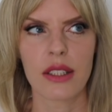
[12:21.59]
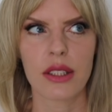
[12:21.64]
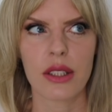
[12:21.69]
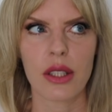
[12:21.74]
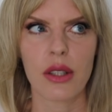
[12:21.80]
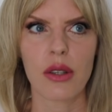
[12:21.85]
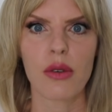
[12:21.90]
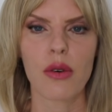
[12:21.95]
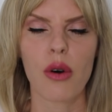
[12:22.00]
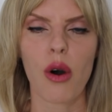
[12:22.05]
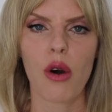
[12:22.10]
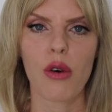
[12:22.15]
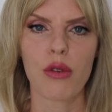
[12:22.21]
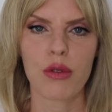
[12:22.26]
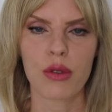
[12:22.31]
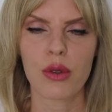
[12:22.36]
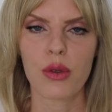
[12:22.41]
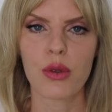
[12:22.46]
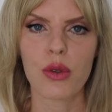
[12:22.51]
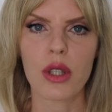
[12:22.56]
So
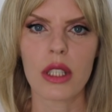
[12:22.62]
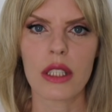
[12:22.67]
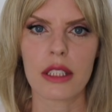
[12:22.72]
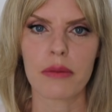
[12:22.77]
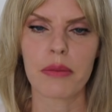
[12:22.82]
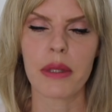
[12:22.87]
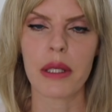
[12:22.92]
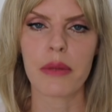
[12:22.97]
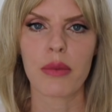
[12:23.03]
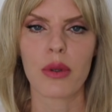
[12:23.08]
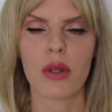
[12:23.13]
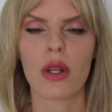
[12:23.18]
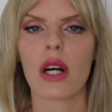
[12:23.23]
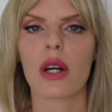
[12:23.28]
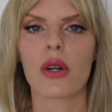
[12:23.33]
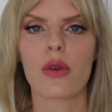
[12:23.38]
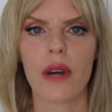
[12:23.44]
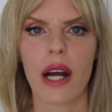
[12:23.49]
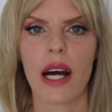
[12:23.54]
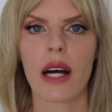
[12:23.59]
of course people
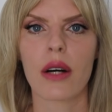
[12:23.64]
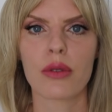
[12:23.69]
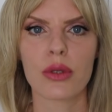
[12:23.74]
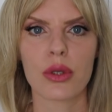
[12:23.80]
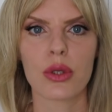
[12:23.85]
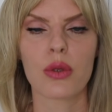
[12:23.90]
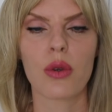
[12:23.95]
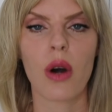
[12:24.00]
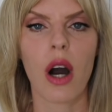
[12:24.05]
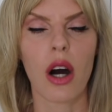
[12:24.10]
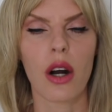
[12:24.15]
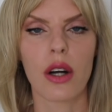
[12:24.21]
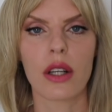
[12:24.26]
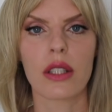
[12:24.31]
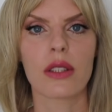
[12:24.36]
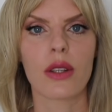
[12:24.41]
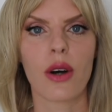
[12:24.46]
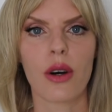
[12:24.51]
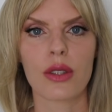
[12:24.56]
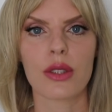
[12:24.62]
around you are
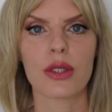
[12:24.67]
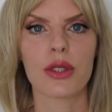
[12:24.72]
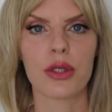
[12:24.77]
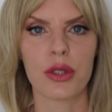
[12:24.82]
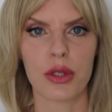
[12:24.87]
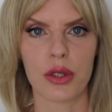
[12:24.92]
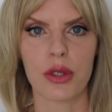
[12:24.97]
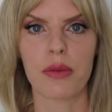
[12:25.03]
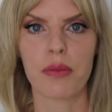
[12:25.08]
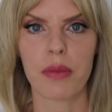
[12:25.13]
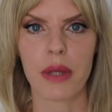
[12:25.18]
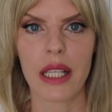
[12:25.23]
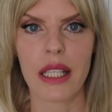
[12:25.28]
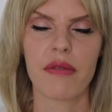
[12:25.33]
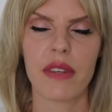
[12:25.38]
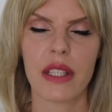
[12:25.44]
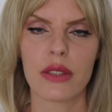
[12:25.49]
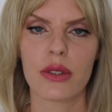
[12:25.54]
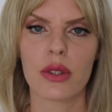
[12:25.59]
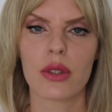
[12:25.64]
not stupid
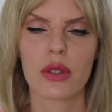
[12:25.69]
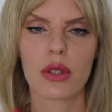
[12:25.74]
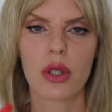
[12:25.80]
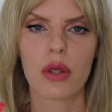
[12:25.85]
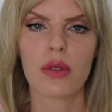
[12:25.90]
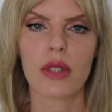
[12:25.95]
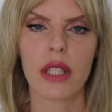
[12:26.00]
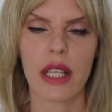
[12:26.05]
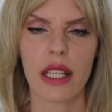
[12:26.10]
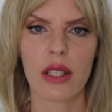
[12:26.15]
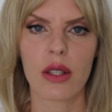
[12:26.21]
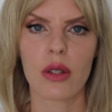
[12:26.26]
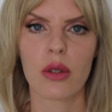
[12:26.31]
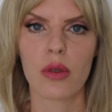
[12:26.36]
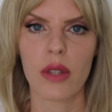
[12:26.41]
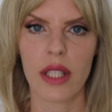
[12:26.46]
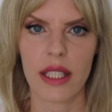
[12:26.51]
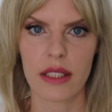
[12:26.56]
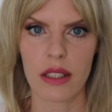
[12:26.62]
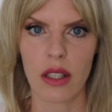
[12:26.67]
when you're totally
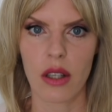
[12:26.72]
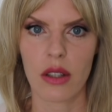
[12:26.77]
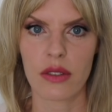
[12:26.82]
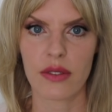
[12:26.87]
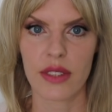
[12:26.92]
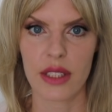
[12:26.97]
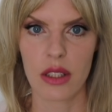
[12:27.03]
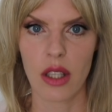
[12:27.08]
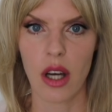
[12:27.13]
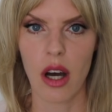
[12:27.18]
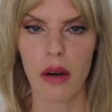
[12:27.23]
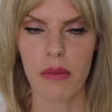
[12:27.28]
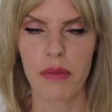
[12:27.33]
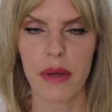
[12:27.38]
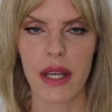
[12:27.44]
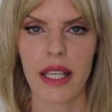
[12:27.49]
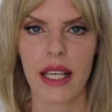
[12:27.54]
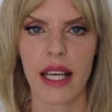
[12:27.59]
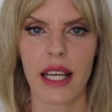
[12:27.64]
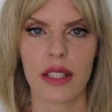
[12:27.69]
clueless on the
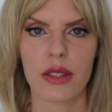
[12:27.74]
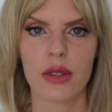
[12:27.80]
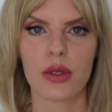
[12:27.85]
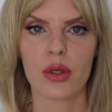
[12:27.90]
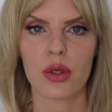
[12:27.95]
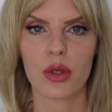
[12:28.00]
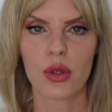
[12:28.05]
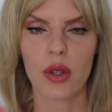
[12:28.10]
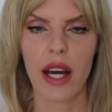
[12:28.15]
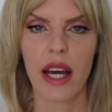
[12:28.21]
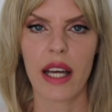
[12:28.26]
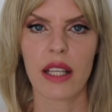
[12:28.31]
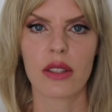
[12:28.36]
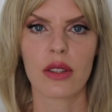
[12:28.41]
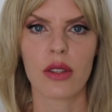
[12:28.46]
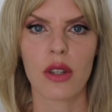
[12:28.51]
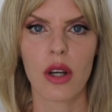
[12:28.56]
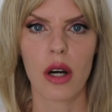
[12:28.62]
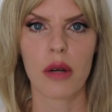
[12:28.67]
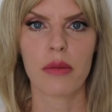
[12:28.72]
topic and you're trying
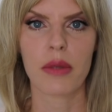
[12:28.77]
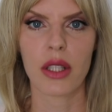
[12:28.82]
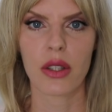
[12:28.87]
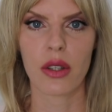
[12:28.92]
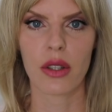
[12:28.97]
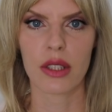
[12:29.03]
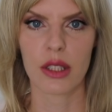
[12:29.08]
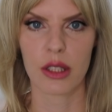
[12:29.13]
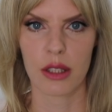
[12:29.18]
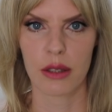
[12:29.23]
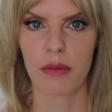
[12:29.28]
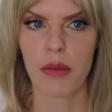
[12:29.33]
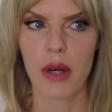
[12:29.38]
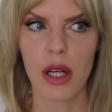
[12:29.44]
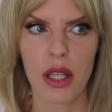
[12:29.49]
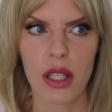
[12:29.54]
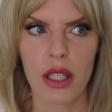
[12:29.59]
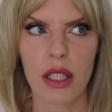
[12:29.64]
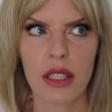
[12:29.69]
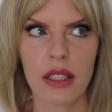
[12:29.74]
to come across
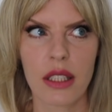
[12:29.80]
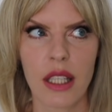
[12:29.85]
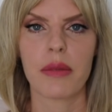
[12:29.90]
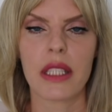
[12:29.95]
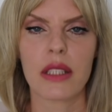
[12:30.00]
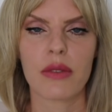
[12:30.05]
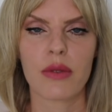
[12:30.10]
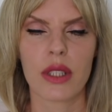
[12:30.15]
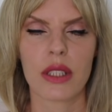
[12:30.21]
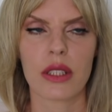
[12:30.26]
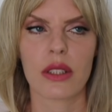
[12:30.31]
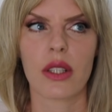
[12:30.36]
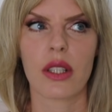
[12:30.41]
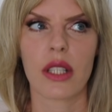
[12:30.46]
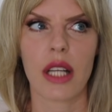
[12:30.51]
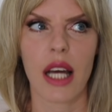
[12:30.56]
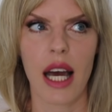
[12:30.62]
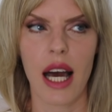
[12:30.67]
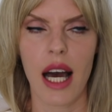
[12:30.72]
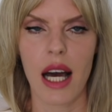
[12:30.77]
smart. I mean what's
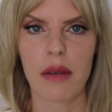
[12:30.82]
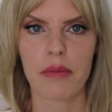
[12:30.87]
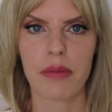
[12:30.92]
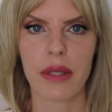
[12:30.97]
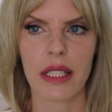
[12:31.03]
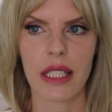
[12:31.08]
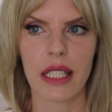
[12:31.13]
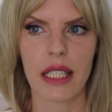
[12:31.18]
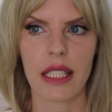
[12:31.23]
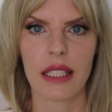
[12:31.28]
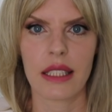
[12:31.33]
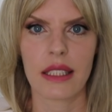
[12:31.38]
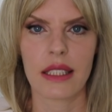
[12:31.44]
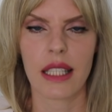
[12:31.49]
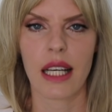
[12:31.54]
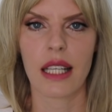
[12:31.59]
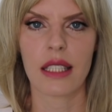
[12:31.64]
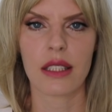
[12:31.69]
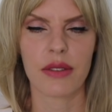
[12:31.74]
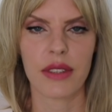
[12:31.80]
gonna happen is
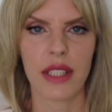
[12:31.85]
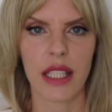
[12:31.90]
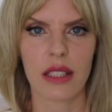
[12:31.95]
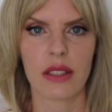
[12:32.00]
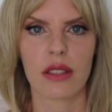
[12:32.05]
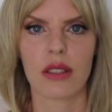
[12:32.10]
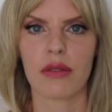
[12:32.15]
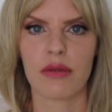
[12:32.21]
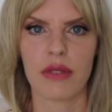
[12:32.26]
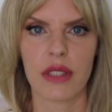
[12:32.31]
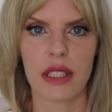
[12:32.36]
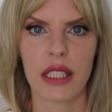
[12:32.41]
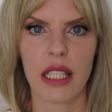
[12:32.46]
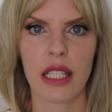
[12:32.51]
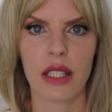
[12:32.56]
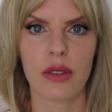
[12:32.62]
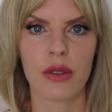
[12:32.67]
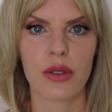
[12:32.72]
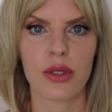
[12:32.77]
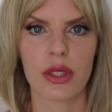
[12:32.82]
at the end of the day
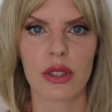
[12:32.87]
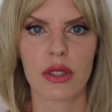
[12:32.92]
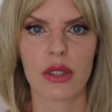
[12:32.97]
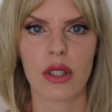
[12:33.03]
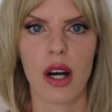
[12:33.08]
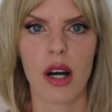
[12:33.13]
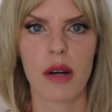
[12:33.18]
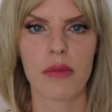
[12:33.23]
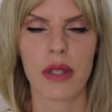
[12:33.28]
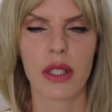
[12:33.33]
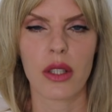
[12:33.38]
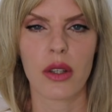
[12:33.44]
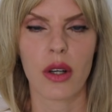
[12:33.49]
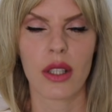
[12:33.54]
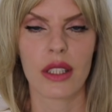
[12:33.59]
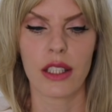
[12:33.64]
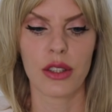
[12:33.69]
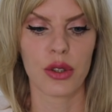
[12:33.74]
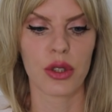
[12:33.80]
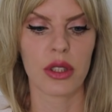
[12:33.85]
you'll just come
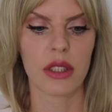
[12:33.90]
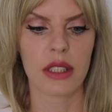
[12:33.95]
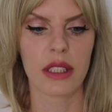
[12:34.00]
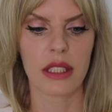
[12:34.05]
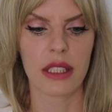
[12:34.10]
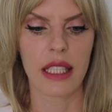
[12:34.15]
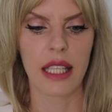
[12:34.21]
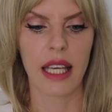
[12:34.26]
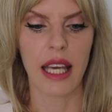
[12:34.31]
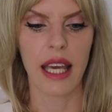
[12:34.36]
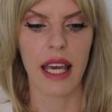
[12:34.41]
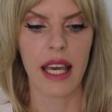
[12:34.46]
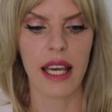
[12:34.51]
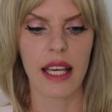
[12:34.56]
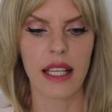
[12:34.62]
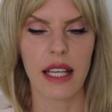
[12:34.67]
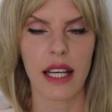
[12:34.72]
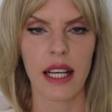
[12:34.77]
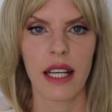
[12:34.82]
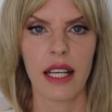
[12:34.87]
across attention
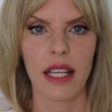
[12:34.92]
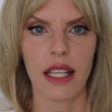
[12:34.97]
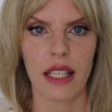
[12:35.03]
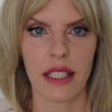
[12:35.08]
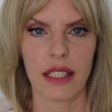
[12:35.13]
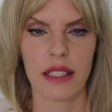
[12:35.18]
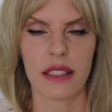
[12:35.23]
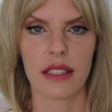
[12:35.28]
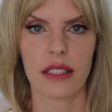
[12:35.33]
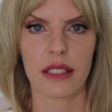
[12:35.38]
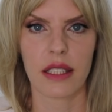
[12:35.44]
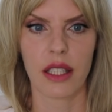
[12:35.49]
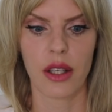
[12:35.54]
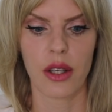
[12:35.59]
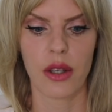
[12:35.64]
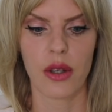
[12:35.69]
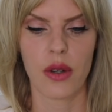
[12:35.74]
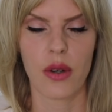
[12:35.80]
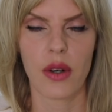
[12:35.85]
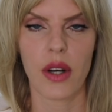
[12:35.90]
seeking,
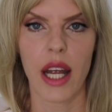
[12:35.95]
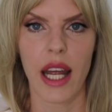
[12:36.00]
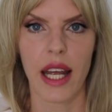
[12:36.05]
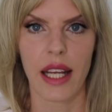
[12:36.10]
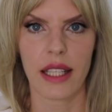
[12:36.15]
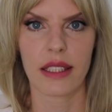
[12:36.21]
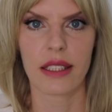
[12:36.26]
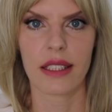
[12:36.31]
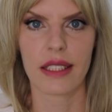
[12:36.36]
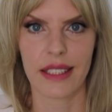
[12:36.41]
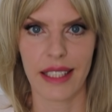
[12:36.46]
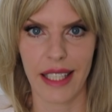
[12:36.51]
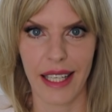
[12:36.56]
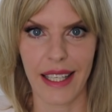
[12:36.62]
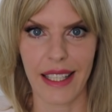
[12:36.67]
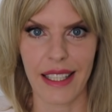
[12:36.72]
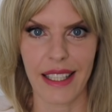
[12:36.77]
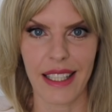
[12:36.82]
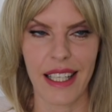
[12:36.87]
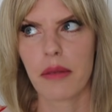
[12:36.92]
insecure and
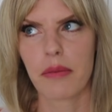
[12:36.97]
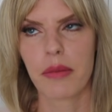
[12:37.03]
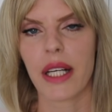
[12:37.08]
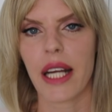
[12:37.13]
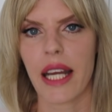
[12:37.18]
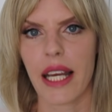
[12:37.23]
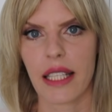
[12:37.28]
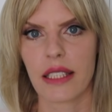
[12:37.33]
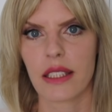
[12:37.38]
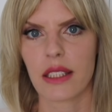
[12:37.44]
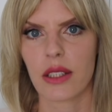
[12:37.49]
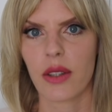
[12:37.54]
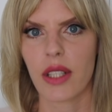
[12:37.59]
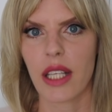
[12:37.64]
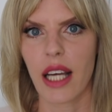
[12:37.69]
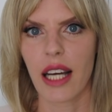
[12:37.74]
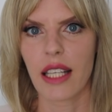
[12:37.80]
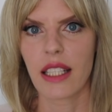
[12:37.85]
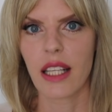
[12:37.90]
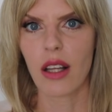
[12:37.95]
silly. Number eight, so I
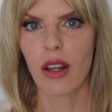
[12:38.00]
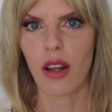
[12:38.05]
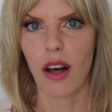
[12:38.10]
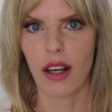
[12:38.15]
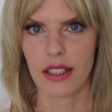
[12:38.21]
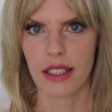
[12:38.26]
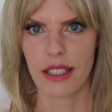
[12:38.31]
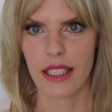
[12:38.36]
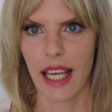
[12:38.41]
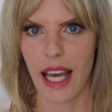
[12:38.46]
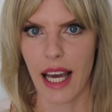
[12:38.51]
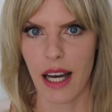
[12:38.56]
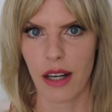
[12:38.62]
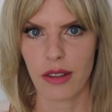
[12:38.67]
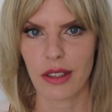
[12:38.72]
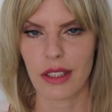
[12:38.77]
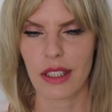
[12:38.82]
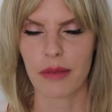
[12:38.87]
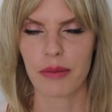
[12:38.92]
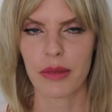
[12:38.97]
kind of lost
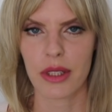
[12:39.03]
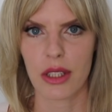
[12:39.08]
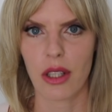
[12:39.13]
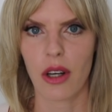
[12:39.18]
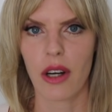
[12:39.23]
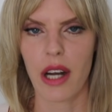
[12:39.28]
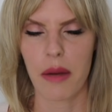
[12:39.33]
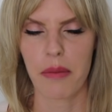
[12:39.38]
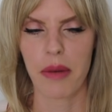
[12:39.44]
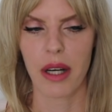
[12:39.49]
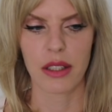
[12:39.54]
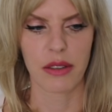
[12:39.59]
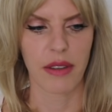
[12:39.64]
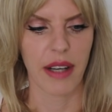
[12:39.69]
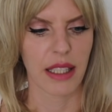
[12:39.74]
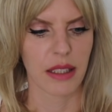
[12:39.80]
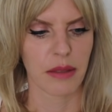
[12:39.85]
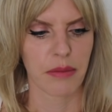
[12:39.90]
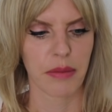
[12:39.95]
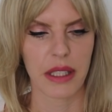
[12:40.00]
count, I'm sorry about
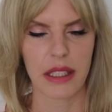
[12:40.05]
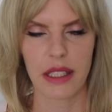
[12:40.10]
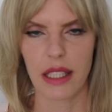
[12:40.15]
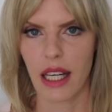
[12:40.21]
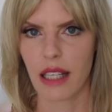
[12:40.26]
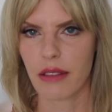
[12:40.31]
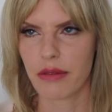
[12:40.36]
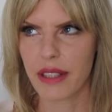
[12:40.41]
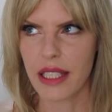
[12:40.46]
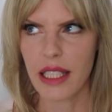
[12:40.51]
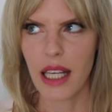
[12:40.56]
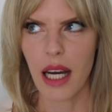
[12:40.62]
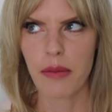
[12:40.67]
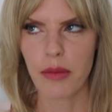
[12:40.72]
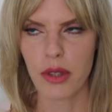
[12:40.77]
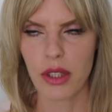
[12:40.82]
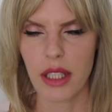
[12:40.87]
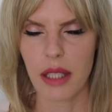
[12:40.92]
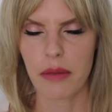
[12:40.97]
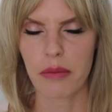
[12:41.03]
that, but I think I'm
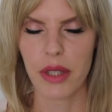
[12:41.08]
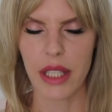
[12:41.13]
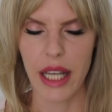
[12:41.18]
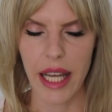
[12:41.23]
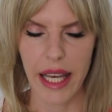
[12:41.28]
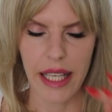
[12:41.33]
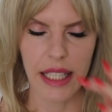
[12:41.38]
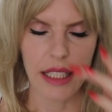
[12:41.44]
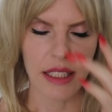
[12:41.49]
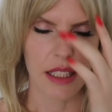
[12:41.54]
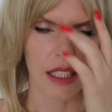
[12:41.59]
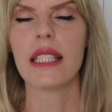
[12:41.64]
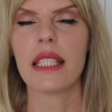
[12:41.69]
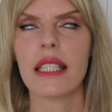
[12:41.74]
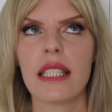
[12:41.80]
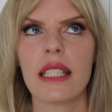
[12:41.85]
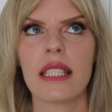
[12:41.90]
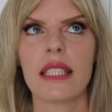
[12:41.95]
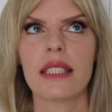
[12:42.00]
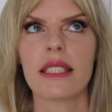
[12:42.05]
on number eight.
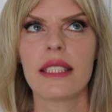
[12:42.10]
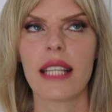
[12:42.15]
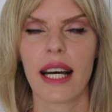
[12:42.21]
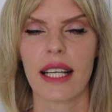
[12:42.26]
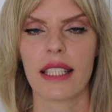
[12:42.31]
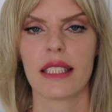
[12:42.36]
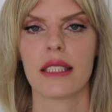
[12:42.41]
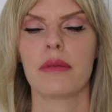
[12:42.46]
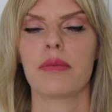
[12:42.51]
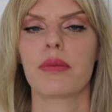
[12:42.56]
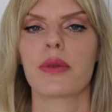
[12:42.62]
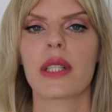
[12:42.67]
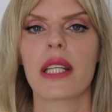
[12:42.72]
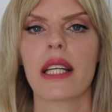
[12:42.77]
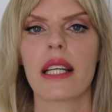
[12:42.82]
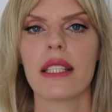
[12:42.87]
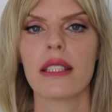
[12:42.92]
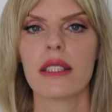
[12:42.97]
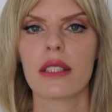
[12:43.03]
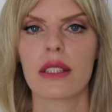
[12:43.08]
Be
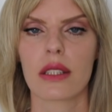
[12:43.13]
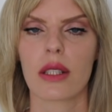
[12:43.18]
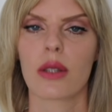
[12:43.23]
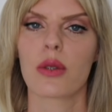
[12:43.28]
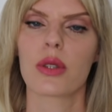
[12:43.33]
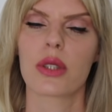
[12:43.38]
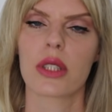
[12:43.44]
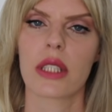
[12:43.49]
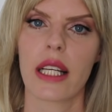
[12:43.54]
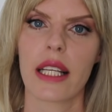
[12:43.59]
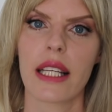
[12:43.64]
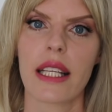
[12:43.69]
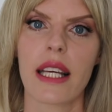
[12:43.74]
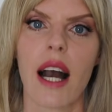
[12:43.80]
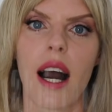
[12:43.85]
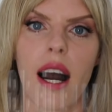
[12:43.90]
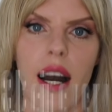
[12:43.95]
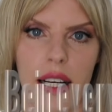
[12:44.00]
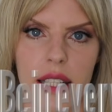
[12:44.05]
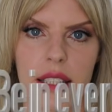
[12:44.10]
desperately
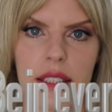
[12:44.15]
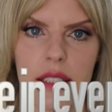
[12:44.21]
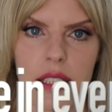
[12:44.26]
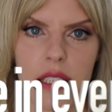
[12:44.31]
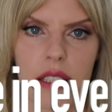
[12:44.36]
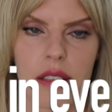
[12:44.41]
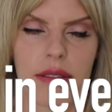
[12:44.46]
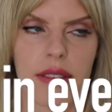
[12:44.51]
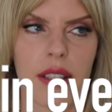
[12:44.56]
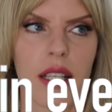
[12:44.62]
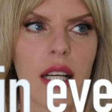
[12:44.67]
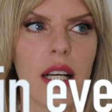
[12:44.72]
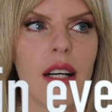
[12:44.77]
socially active.